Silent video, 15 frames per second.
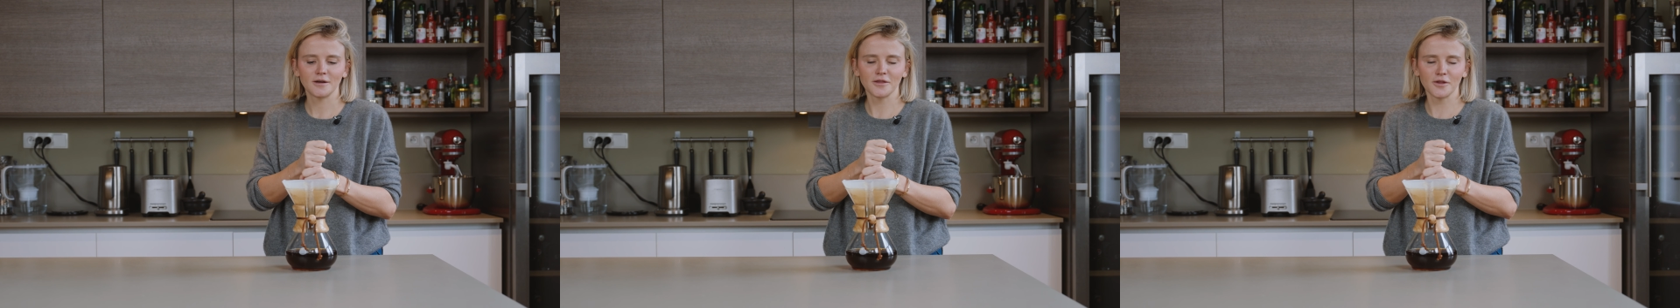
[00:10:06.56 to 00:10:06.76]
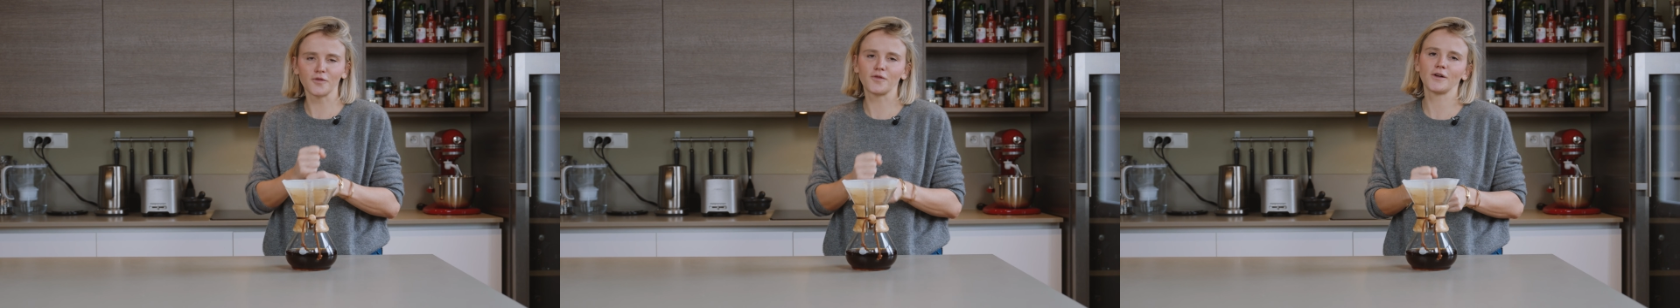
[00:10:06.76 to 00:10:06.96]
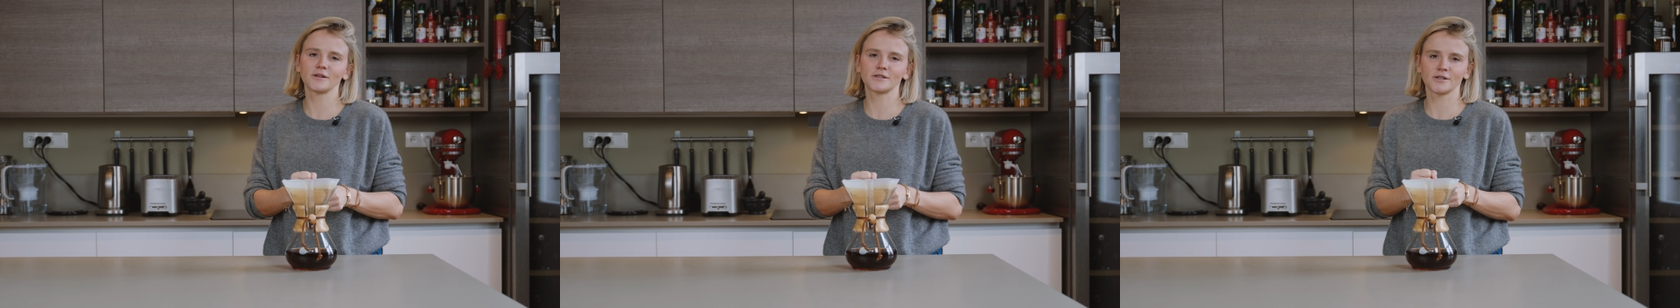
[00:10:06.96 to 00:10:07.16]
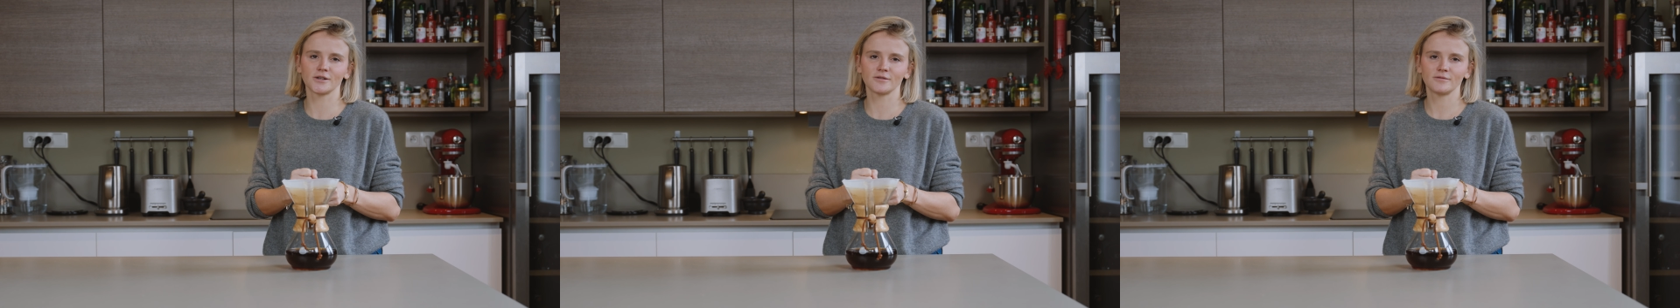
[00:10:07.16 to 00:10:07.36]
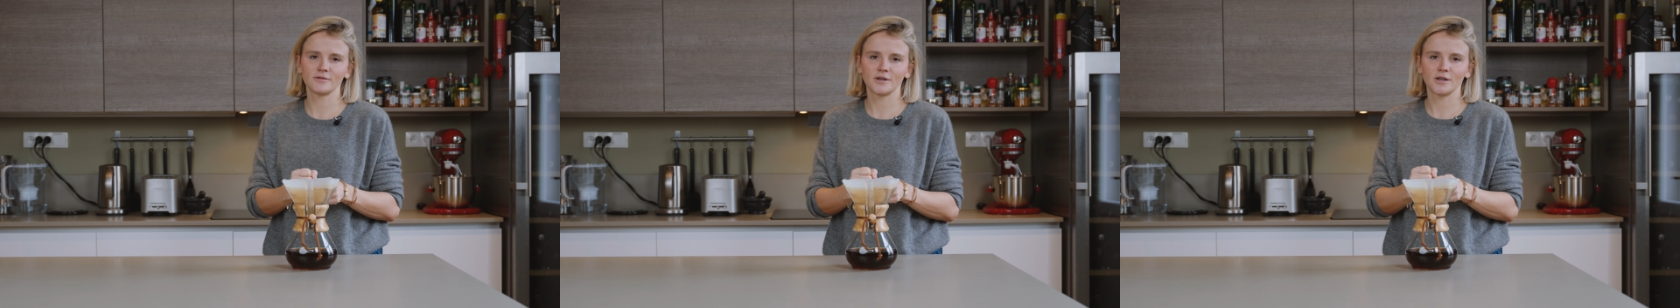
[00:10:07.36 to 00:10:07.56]
the
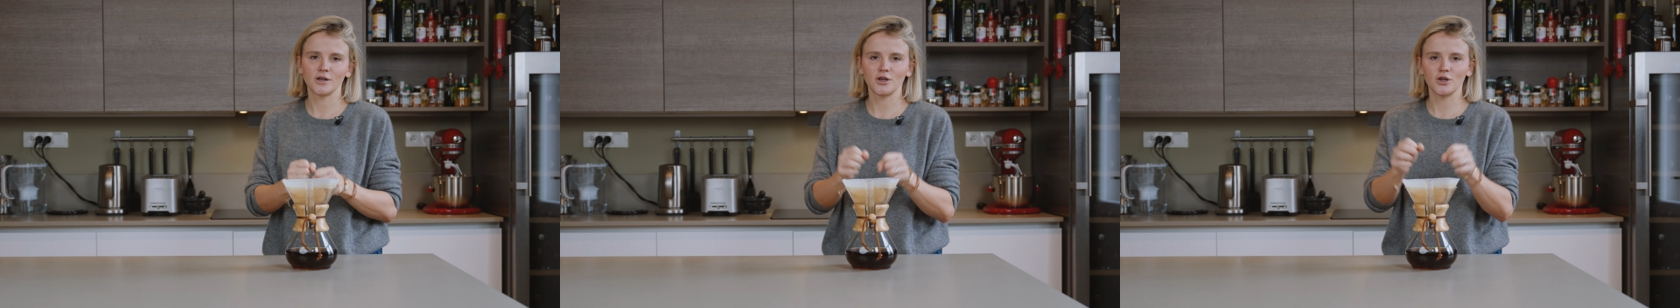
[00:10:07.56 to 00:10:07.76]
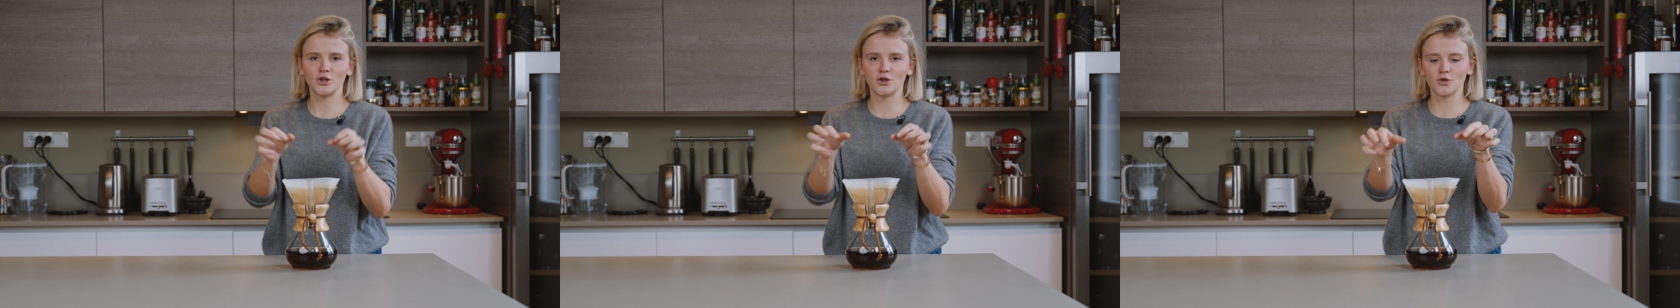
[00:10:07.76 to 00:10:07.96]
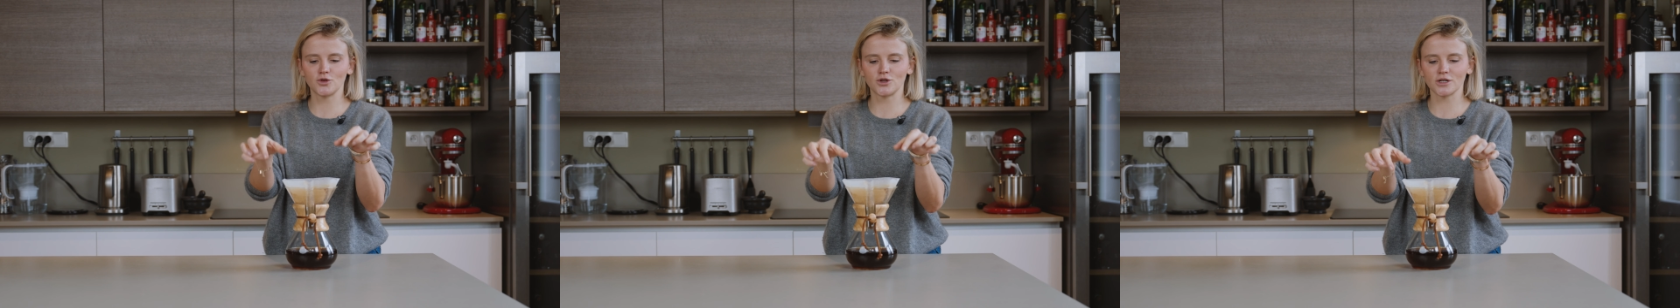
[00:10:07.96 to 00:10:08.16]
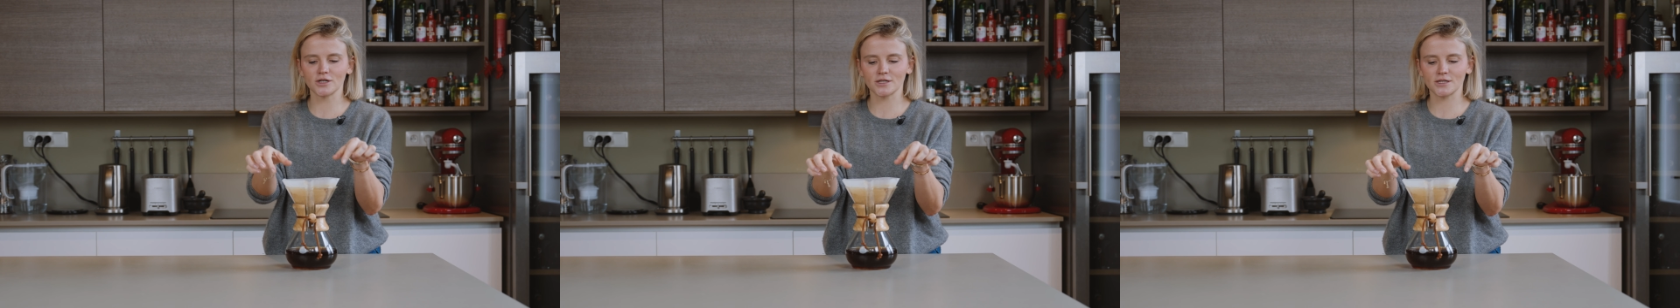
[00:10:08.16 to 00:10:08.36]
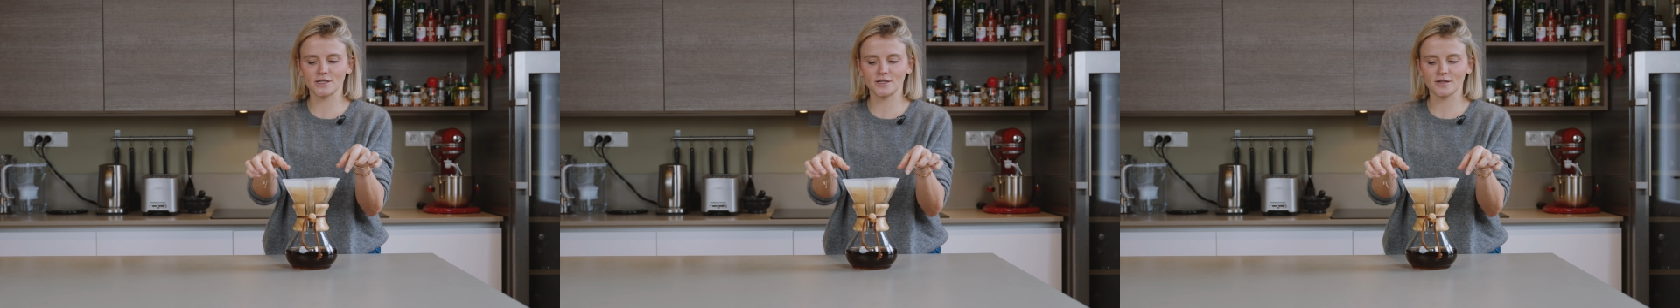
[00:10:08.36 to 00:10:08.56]
filter. You
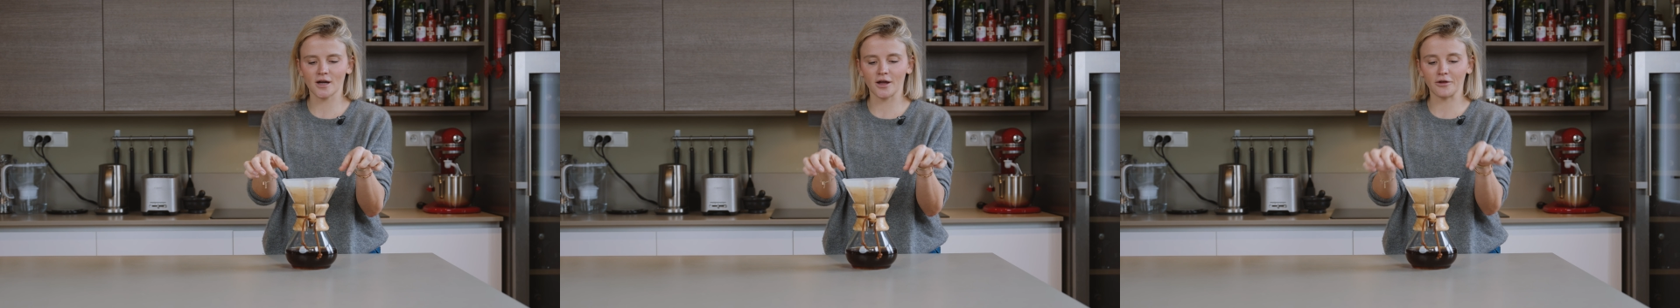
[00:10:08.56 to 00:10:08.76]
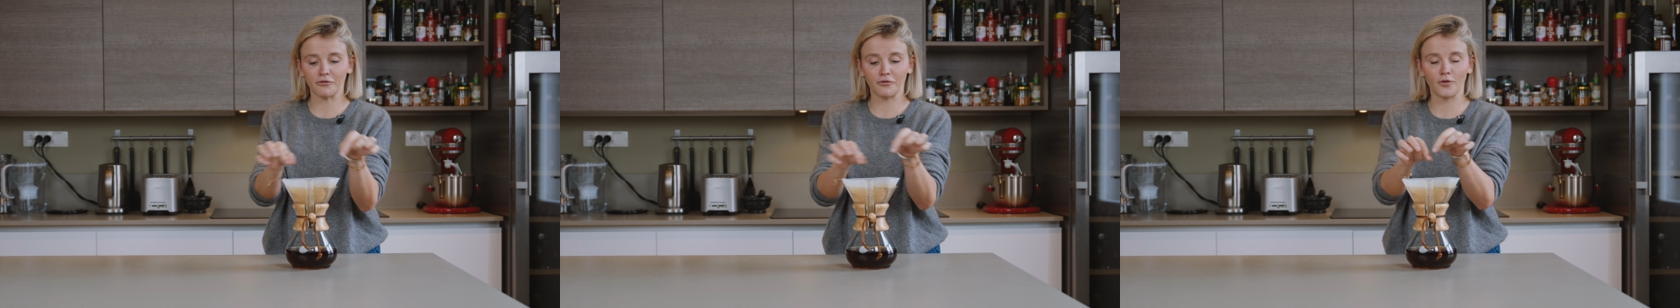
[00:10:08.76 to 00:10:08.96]
just kind of